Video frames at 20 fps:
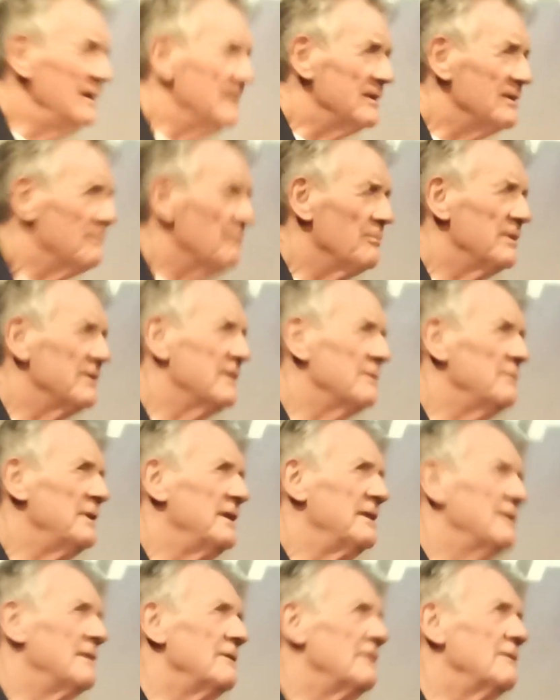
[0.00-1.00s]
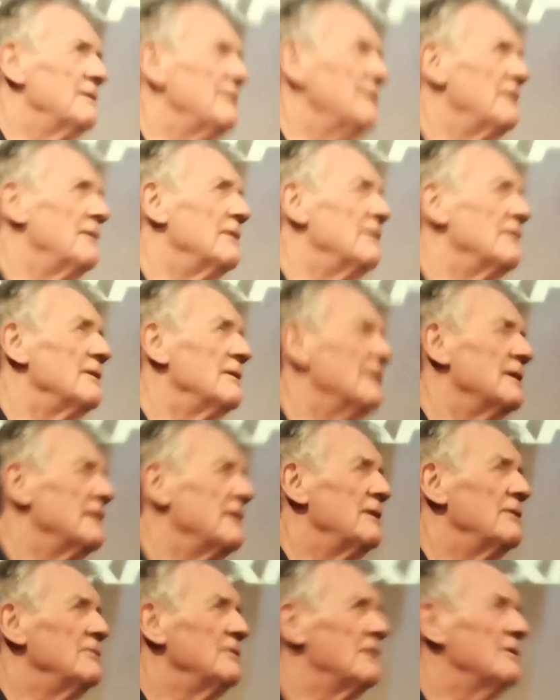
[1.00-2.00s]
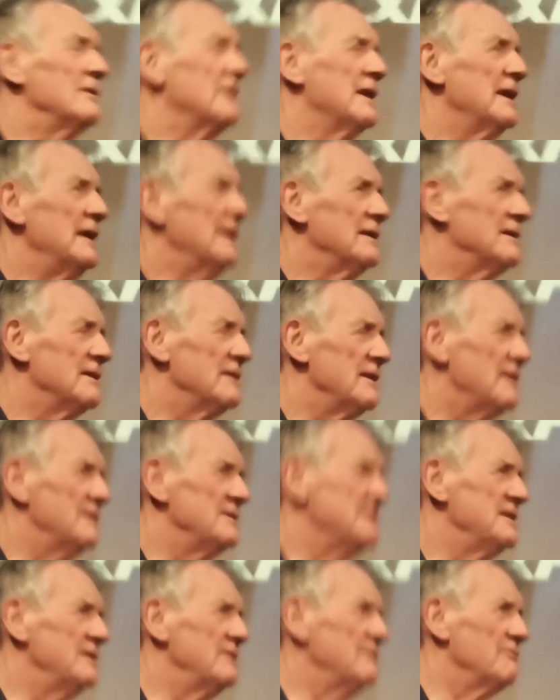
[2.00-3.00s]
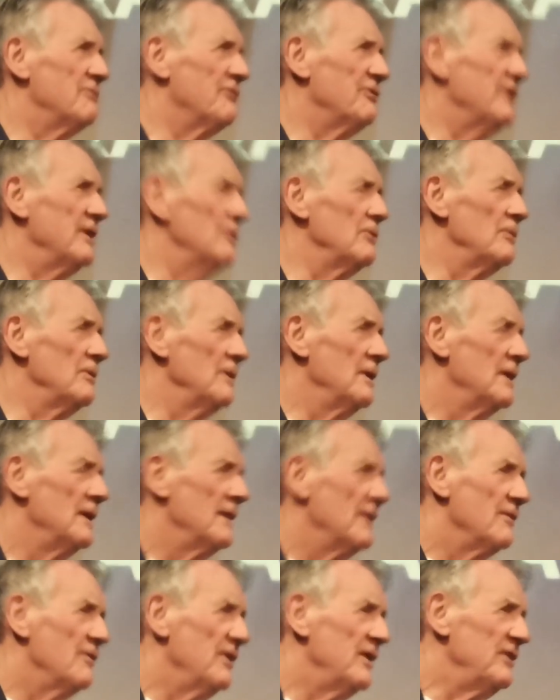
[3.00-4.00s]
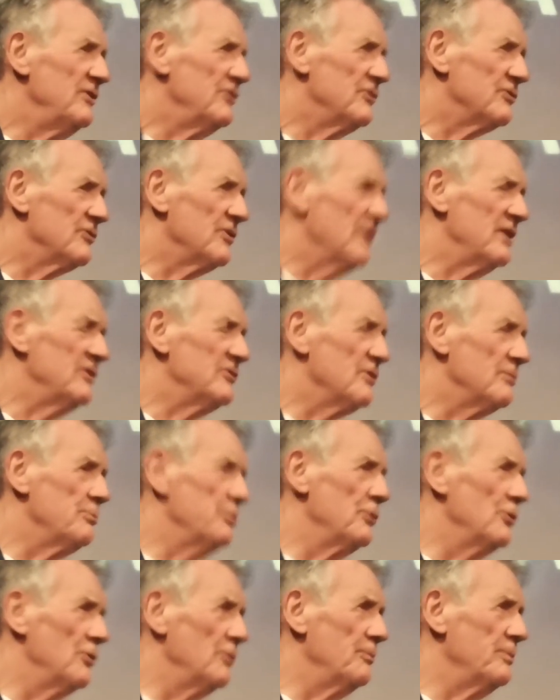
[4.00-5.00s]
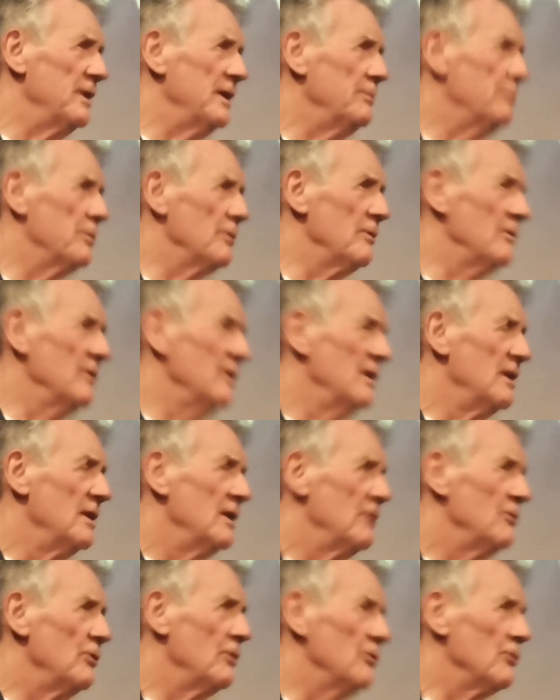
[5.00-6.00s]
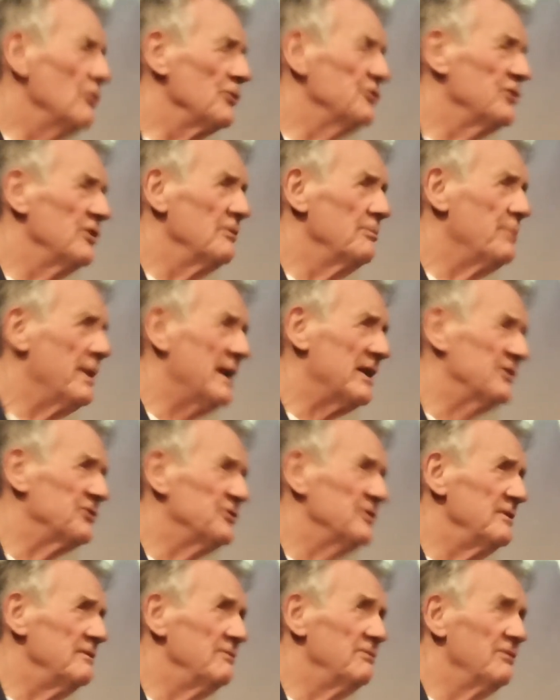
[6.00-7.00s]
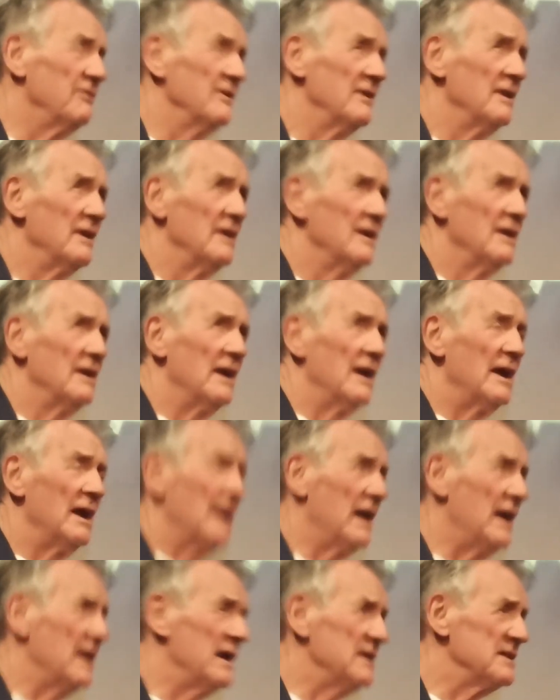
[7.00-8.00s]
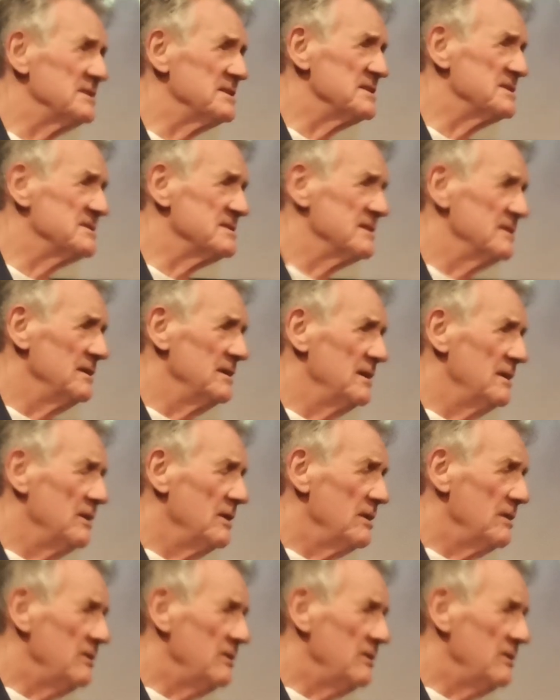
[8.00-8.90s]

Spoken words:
Yeah, but I mean, you know, again, I didn't feel these are poor people who are also passive and